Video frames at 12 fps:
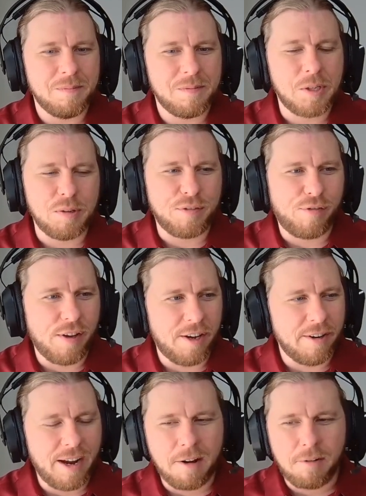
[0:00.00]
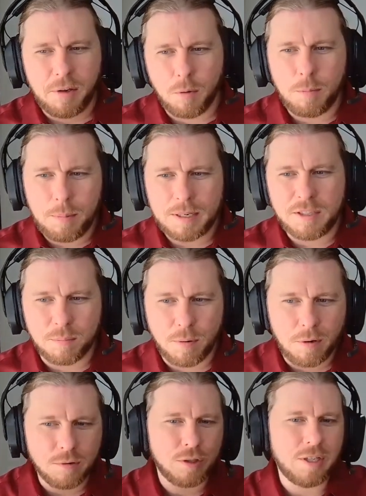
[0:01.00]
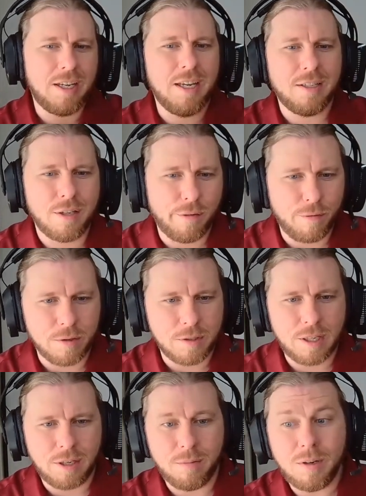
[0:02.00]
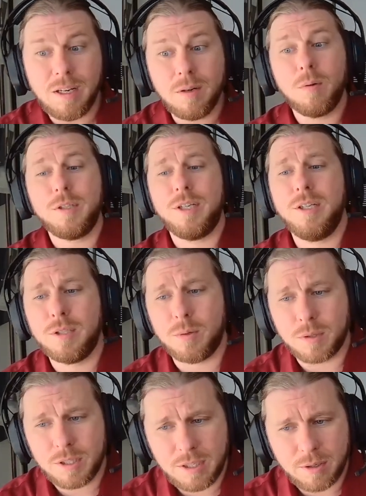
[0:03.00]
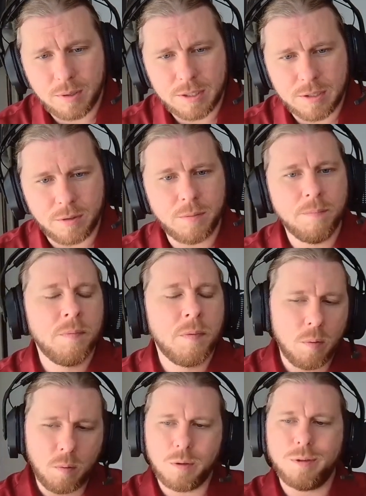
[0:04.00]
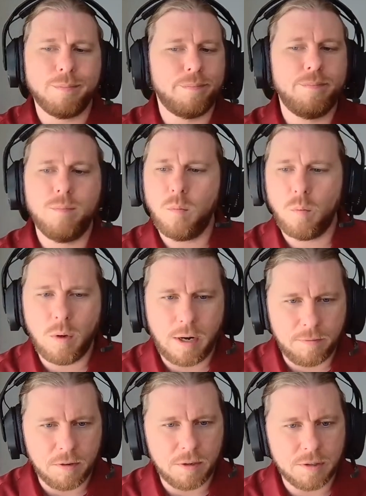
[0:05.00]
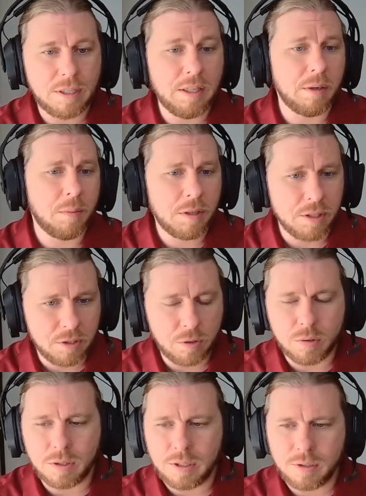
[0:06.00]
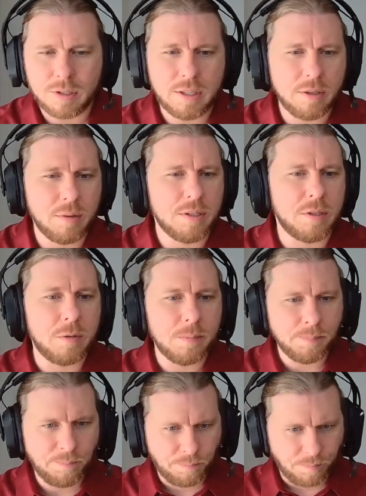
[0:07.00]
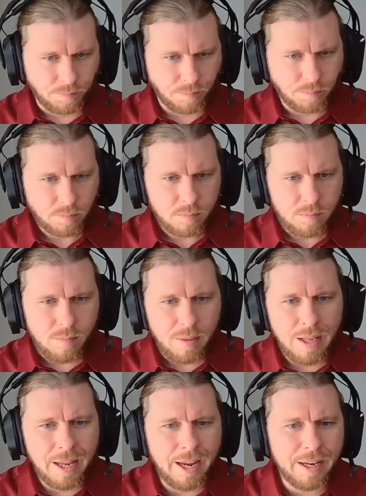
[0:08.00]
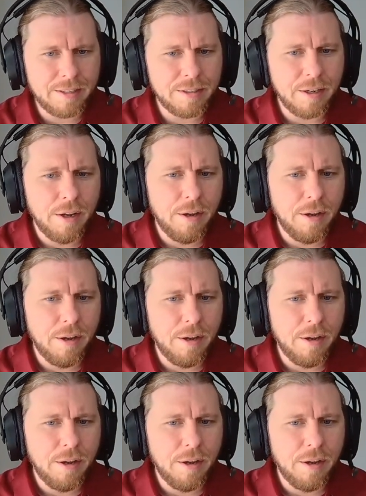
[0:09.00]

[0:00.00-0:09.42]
So it's figuring out your best approach to get to the first thing you need, which is your seed crystal or whatever you're dealing with. It's usually your seed crystal. And